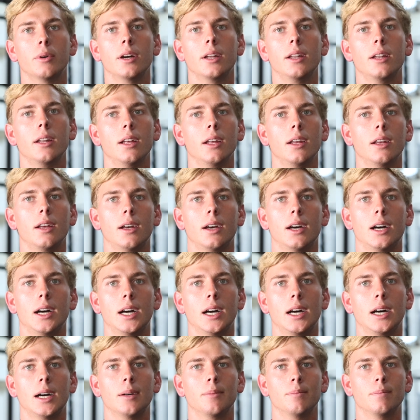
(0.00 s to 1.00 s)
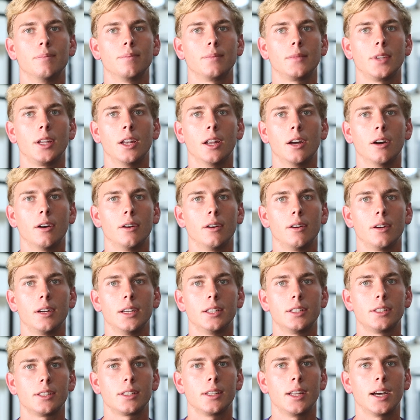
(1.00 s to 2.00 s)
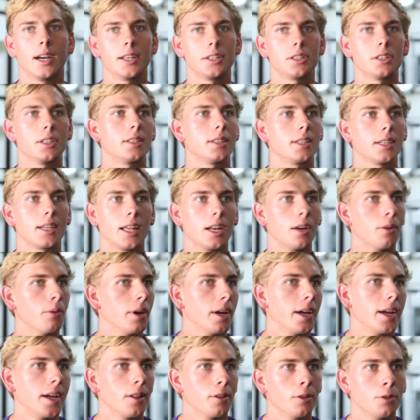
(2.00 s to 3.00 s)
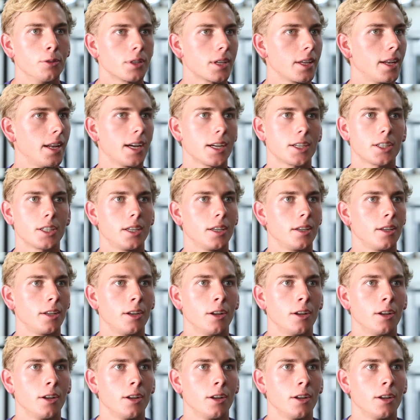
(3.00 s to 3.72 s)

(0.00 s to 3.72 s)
But um, you know, it's nice just to get away, lose connection,